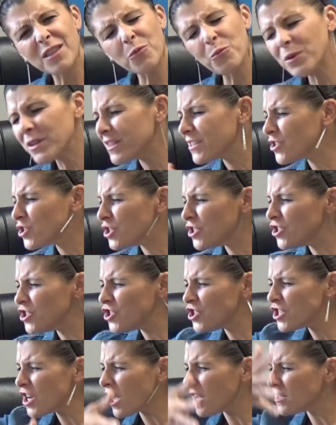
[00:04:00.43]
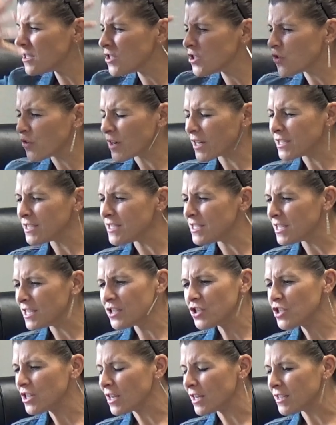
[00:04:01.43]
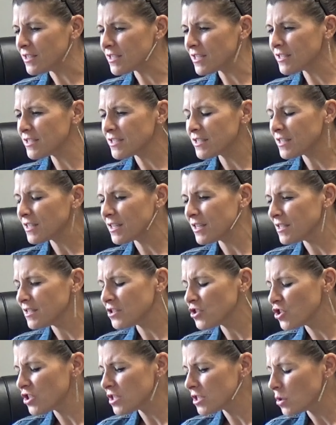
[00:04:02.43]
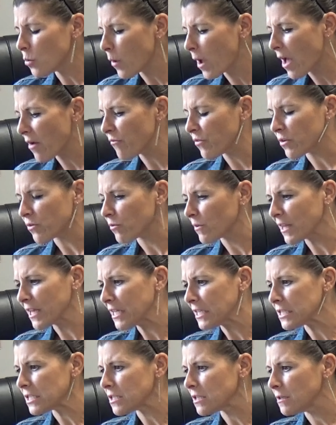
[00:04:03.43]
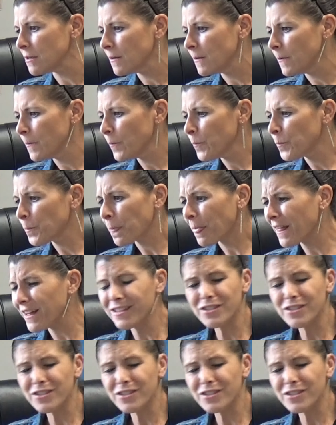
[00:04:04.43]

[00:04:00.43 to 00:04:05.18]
way that she just transitions. It's it's just so effortless. Now